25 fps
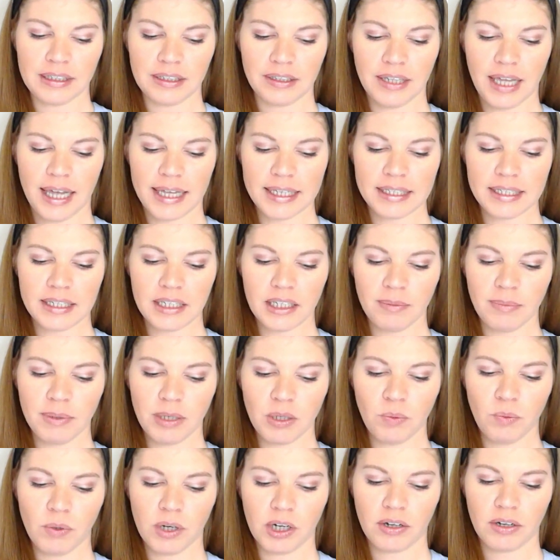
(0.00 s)
lest he
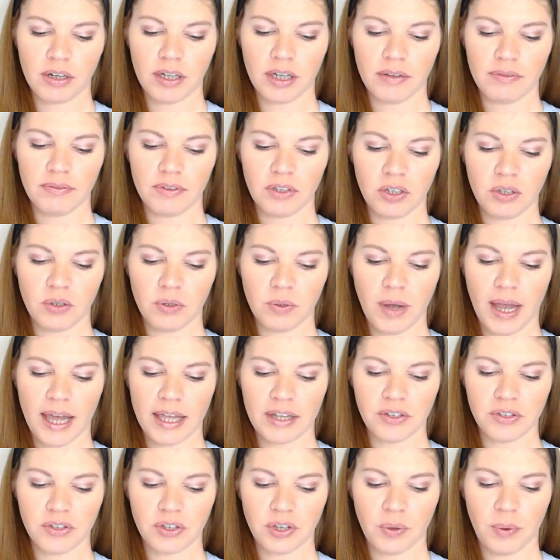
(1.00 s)
be weary of you
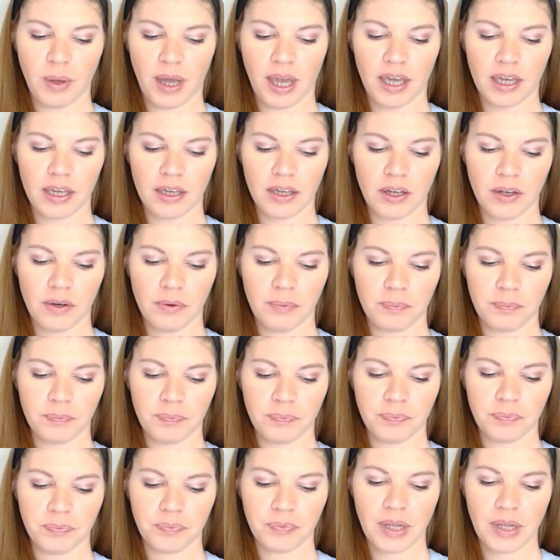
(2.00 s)
and so hate you.